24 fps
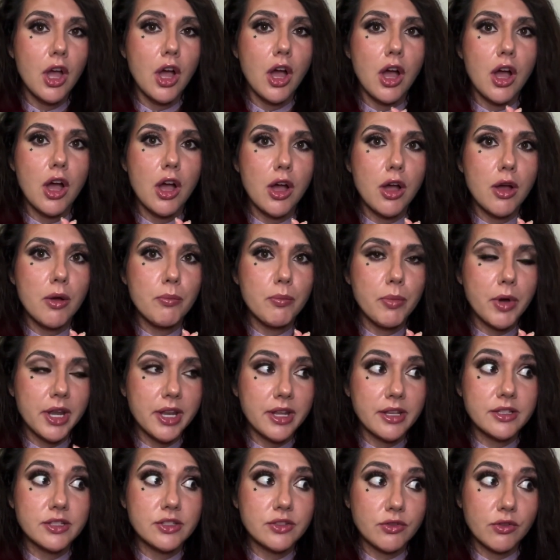But
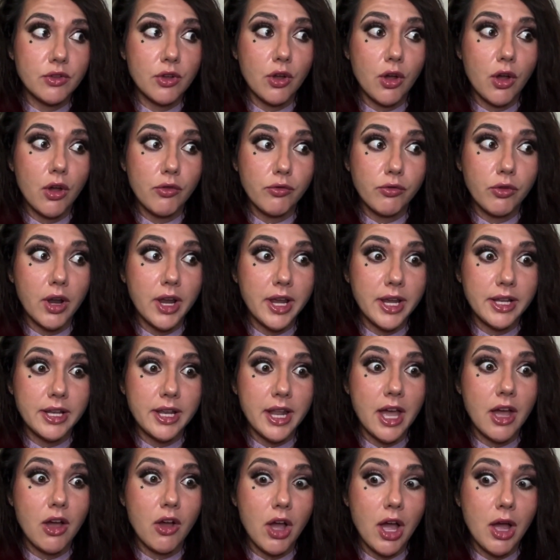as of right
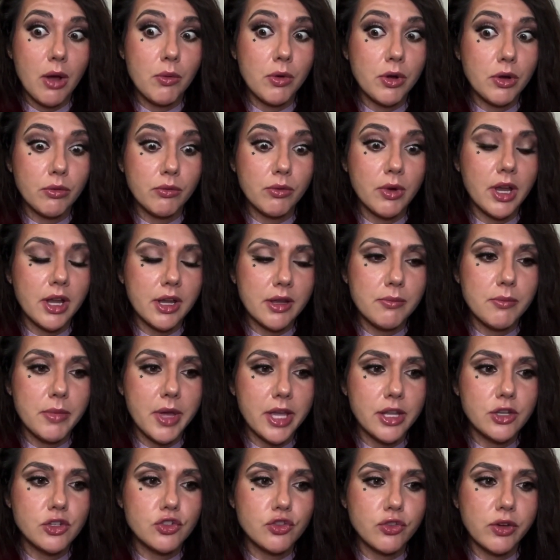now, I wouldn't
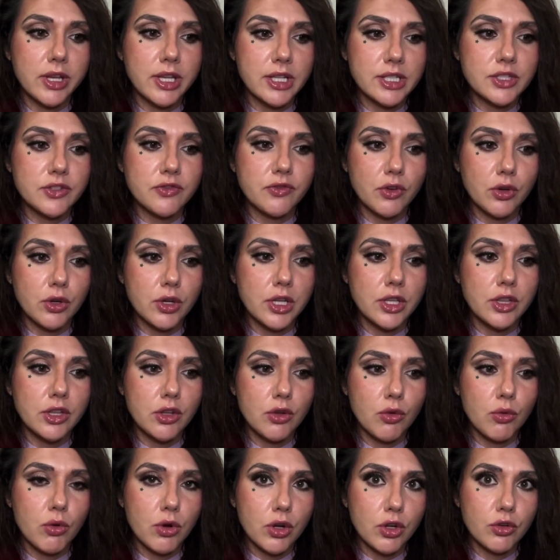recommend transferring the
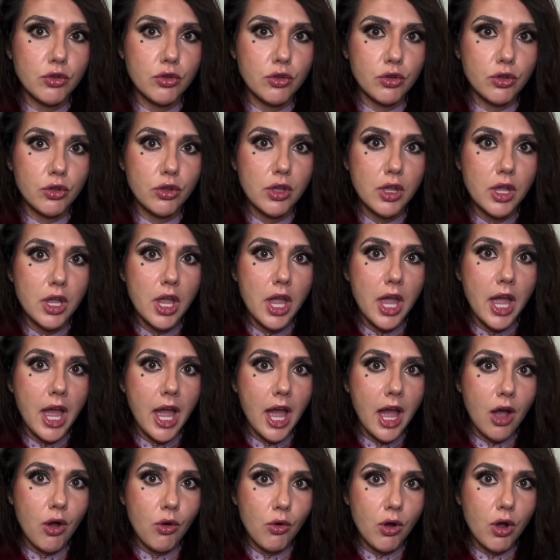Ordinal
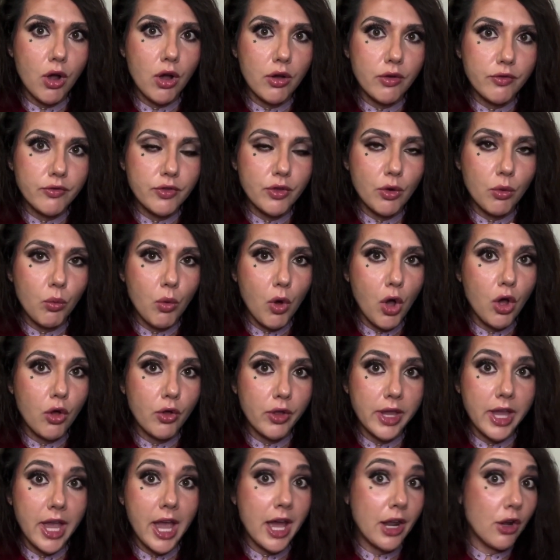out of the
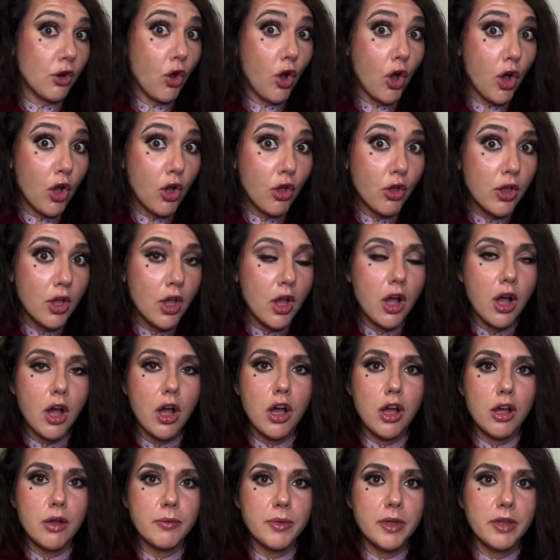wallet at all.
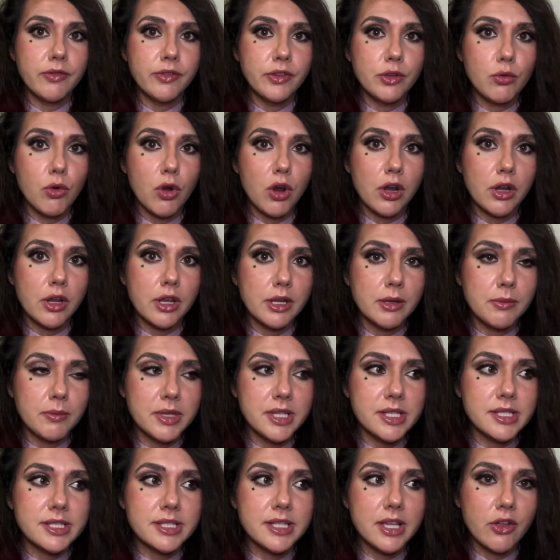If you are going to
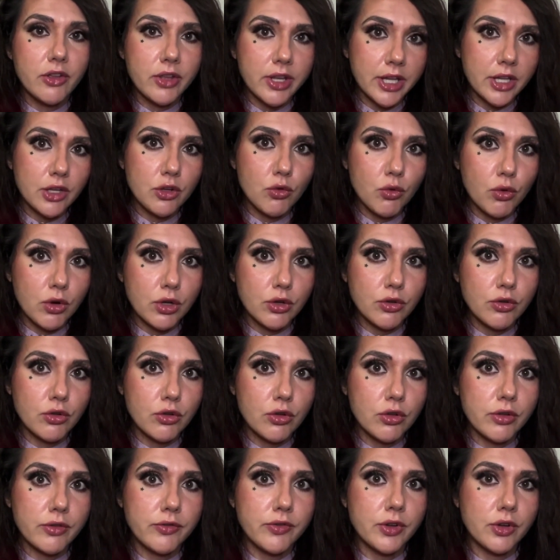be selling an
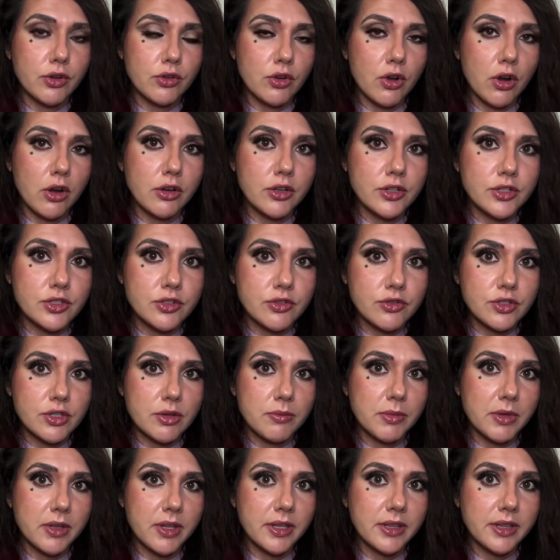Ordinal, if you're an artist or
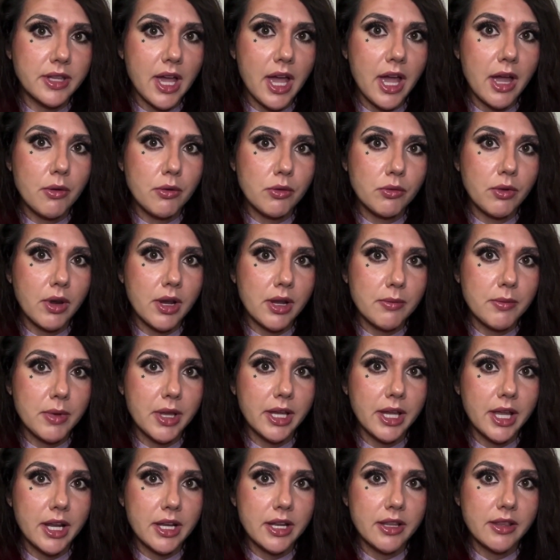something like that, I would
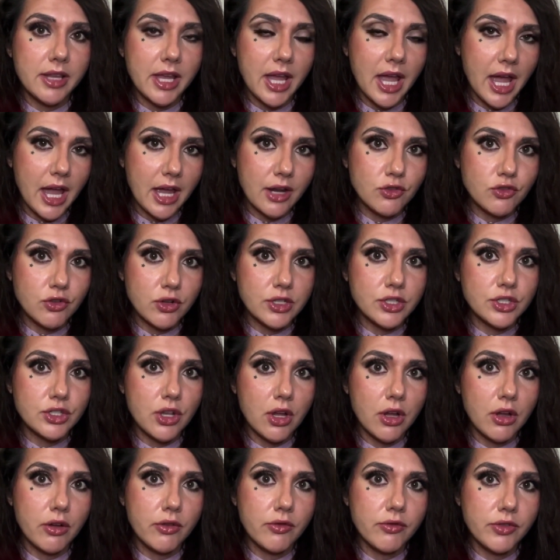recommend getting the address
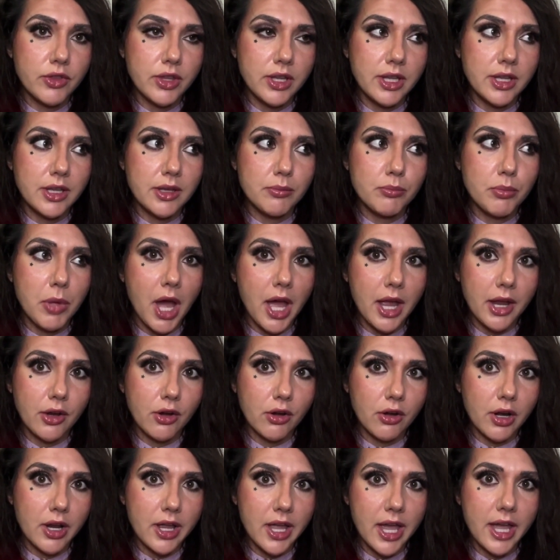of the
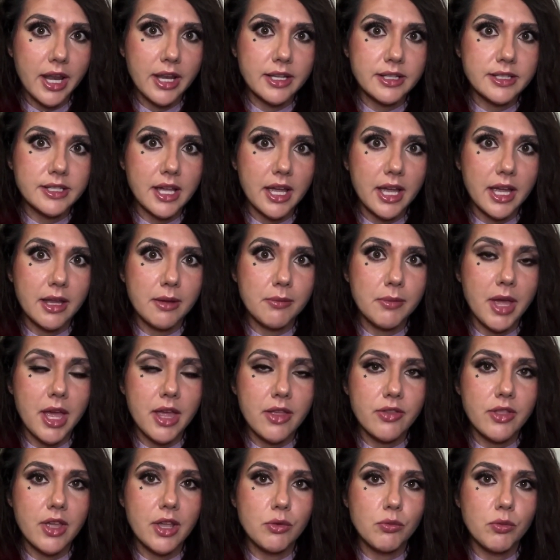buyer ahead of time.
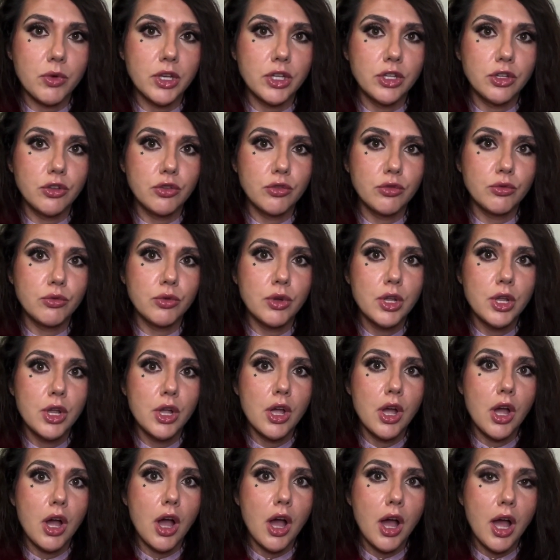And then when you
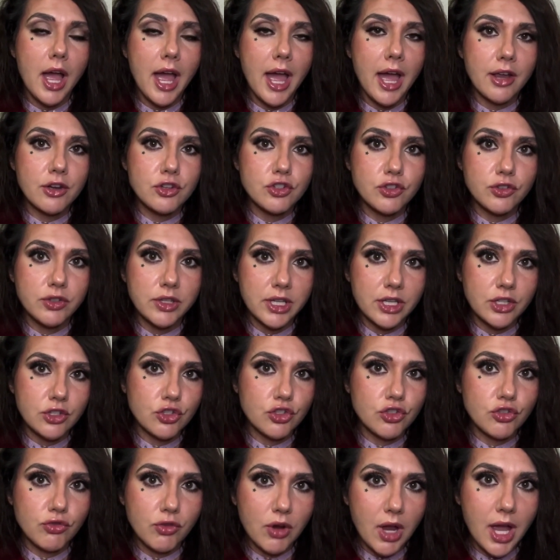actually
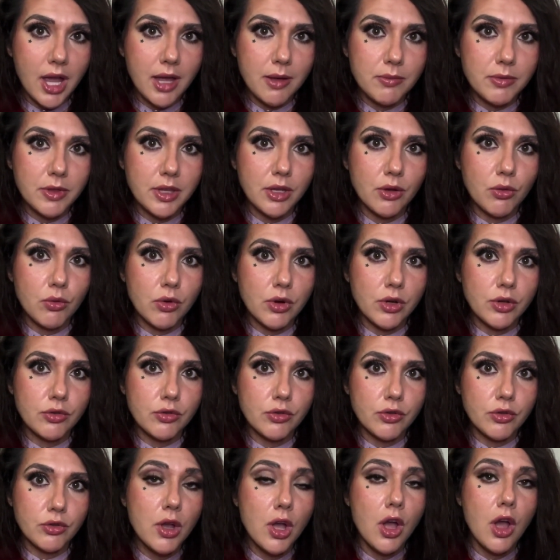inscribe the
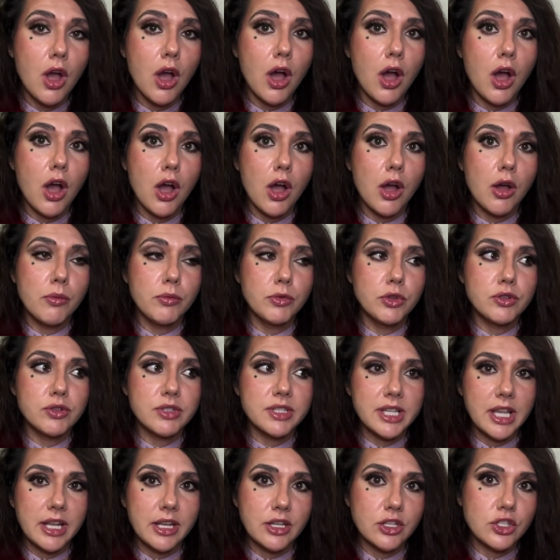Ordinal, you
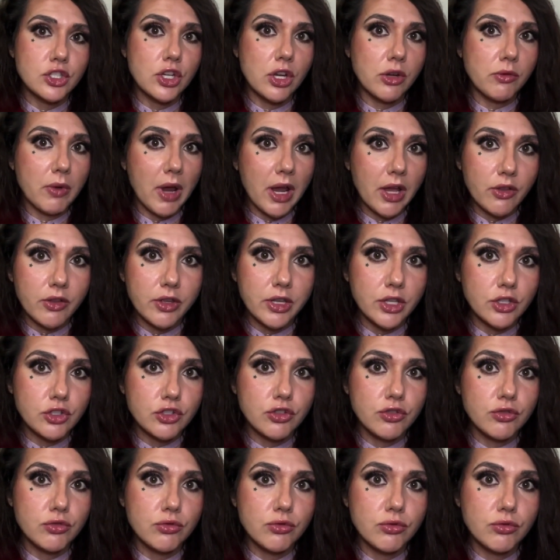send it directly
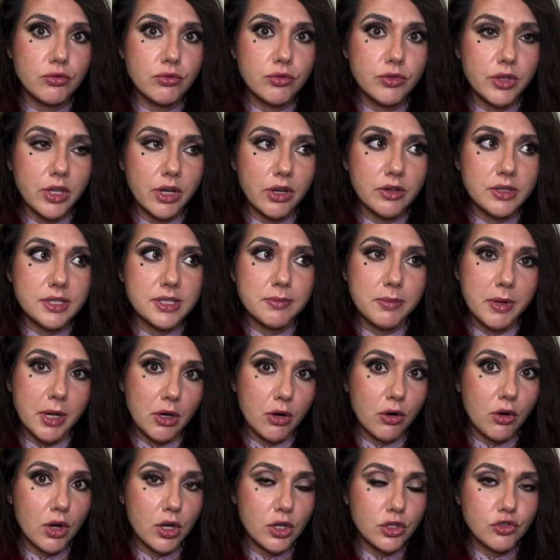to their
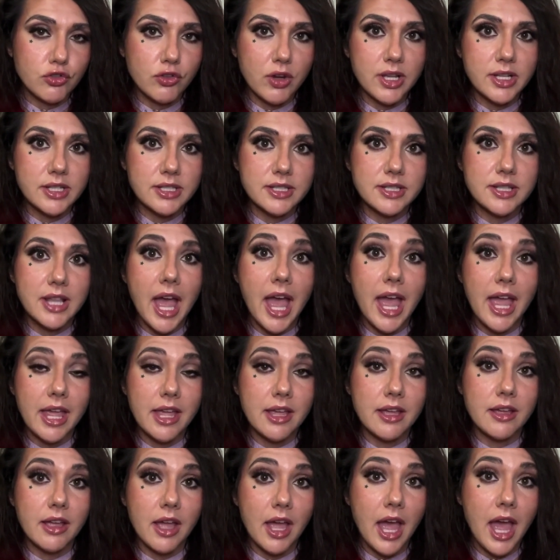Sparrow address.
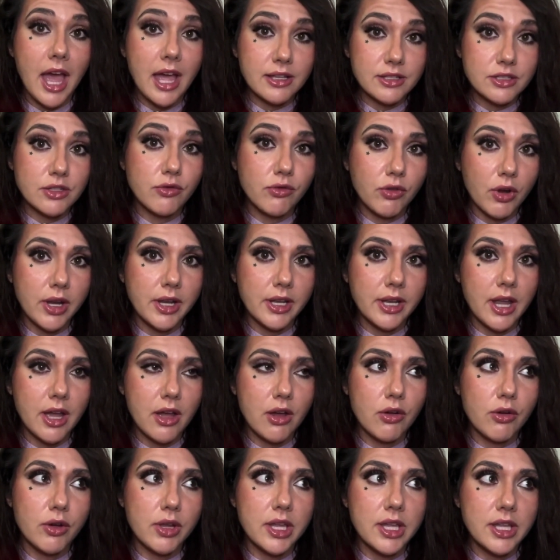As of right
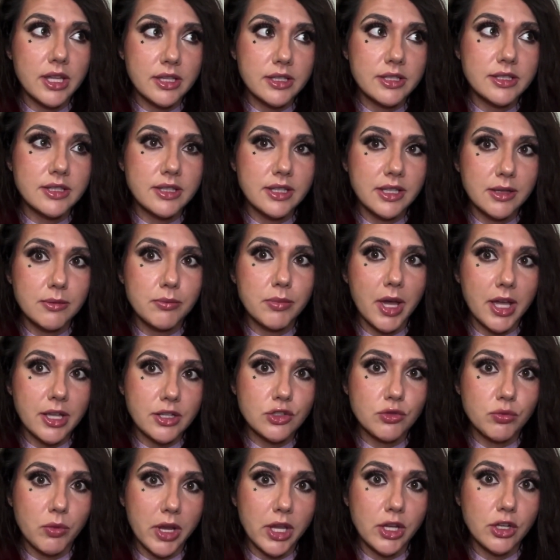now, is the
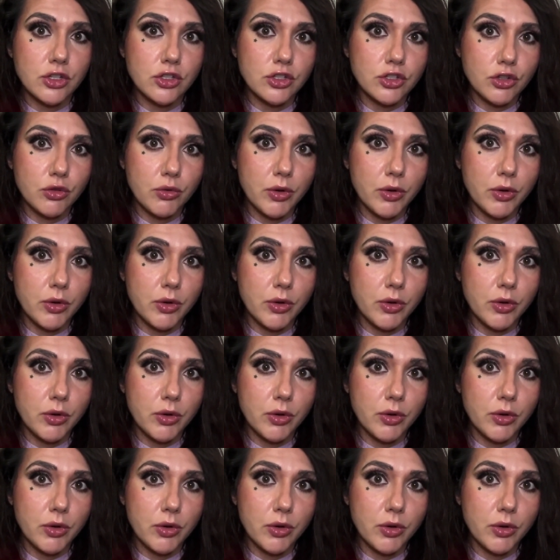best way to do